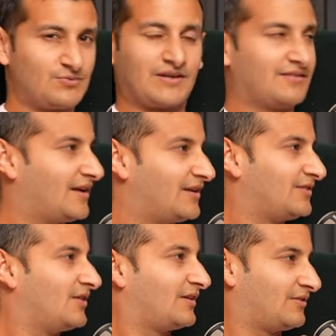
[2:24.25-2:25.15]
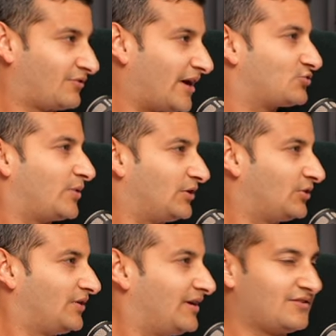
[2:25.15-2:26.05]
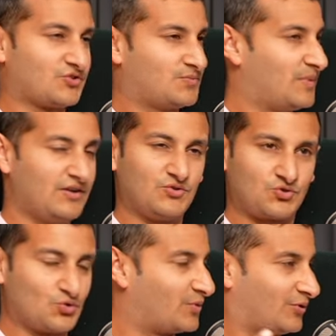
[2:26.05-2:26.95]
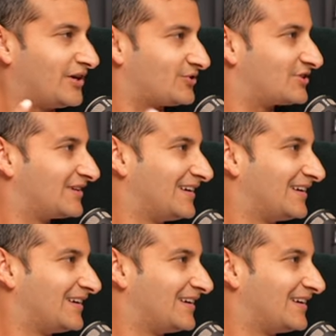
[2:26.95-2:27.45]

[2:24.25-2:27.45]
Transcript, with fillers: We can then graduate uni and just be super rich.